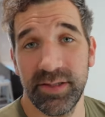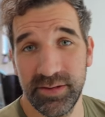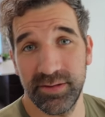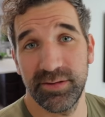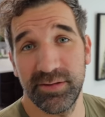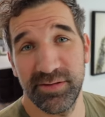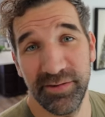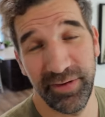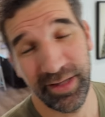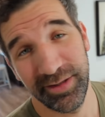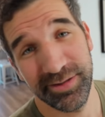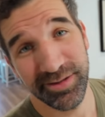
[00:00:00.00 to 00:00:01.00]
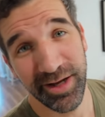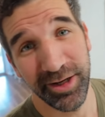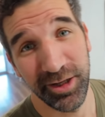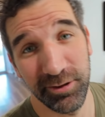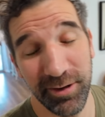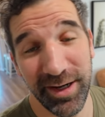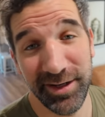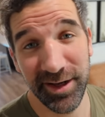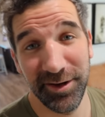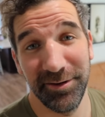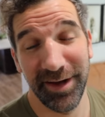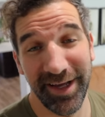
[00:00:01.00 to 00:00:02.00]
since Savannah is not here right
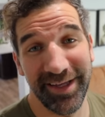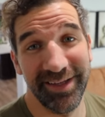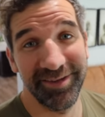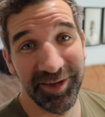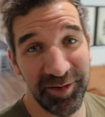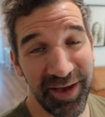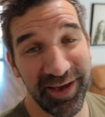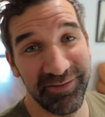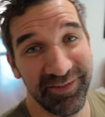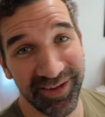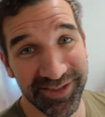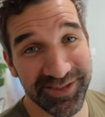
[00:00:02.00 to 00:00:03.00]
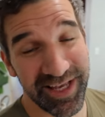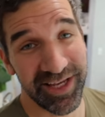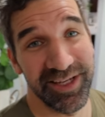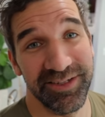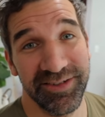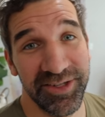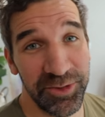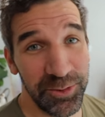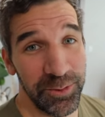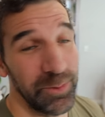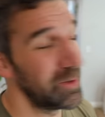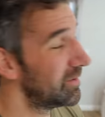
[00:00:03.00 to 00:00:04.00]
now, I get to have a second
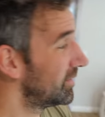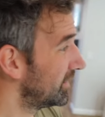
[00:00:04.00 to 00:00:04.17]
to